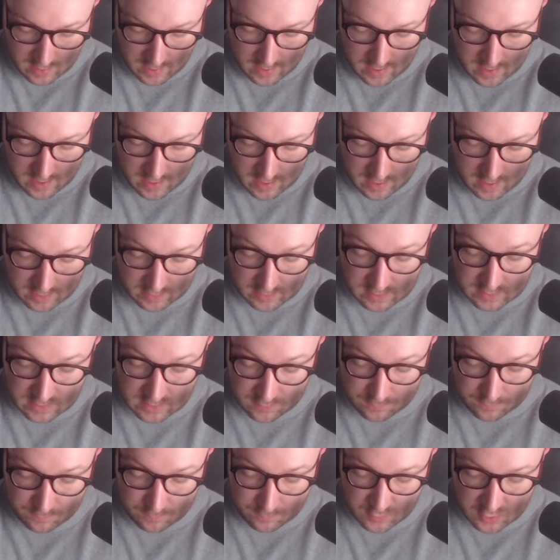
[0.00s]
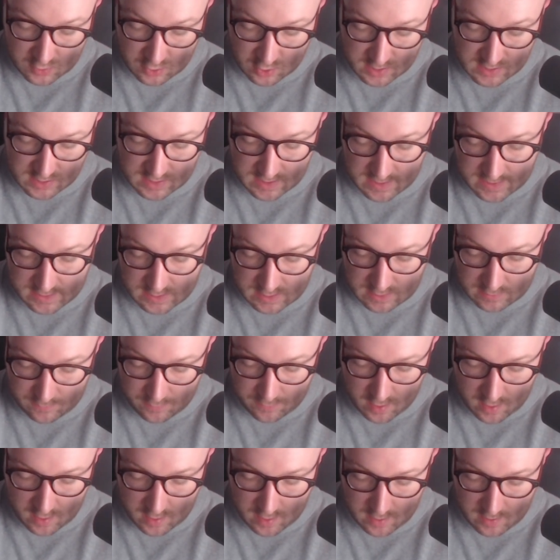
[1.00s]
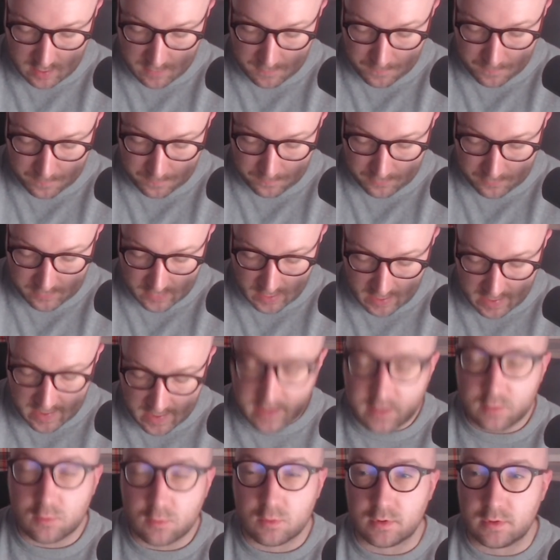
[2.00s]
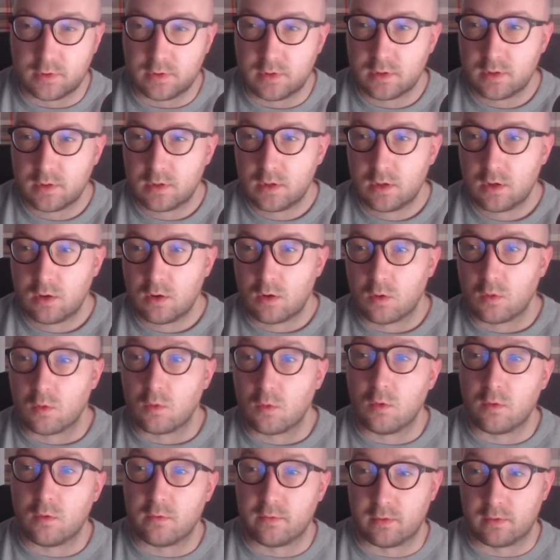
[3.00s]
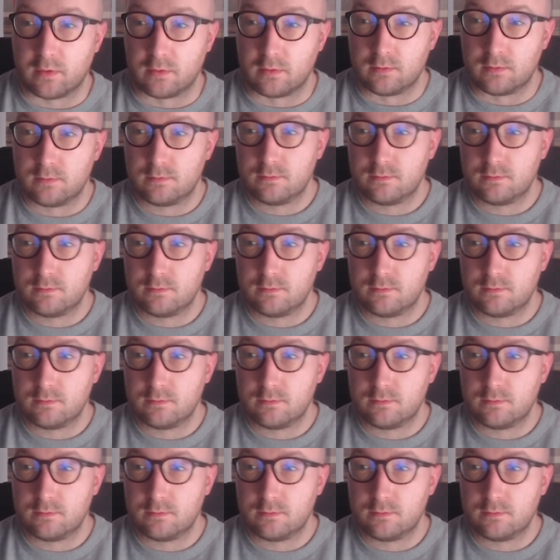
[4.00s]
and it's translated by Edward Gauvin.